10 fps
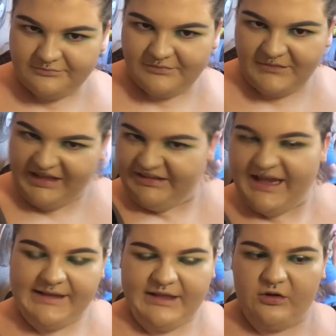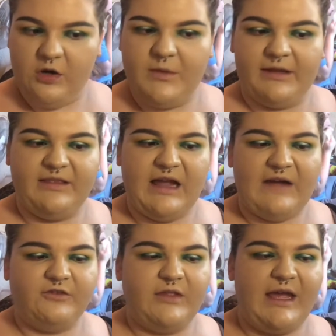like light zero because
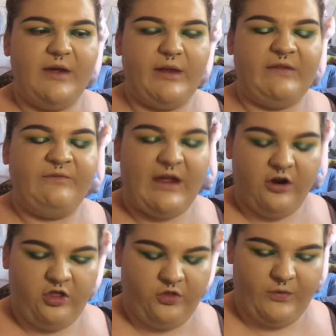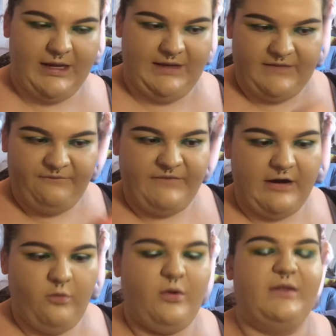after that it was fair three and then
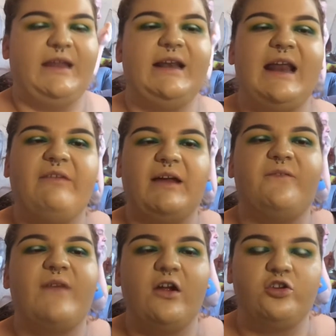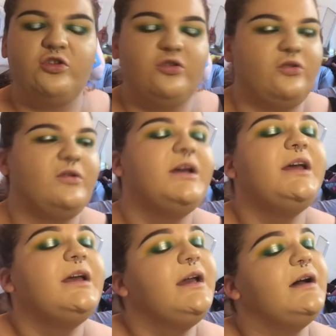fair one. They didn't have like a fair two
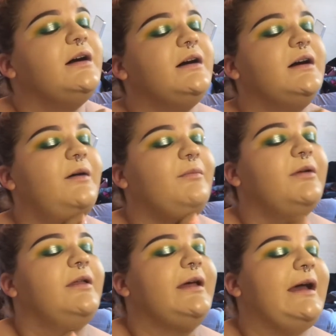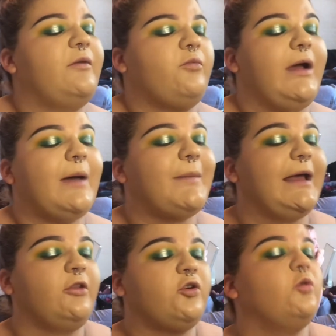um, at my
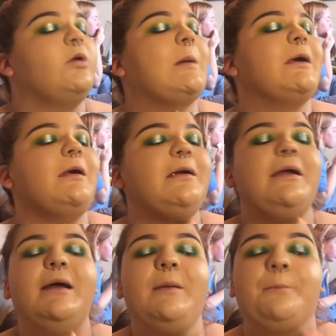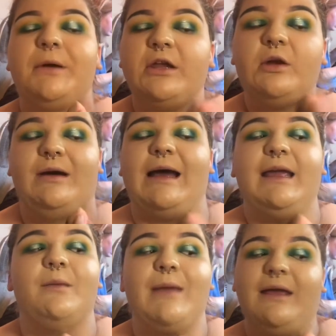local Walmart. But you know, I
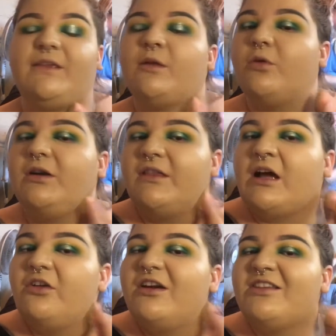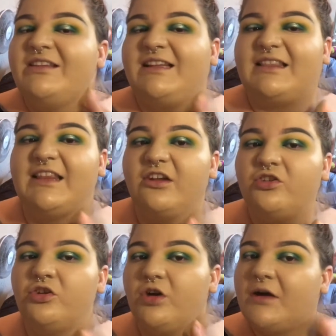can make this work. The color is just a little
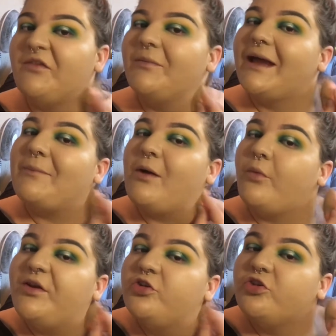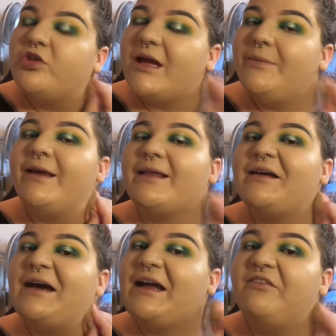too dark from like my winter shade because
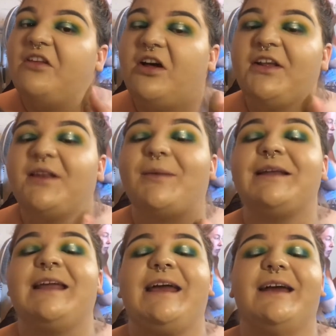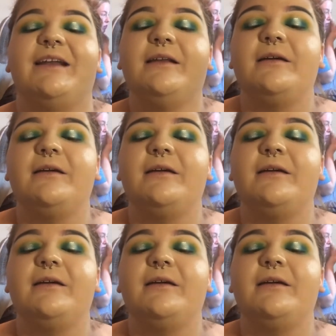I have lost my tan.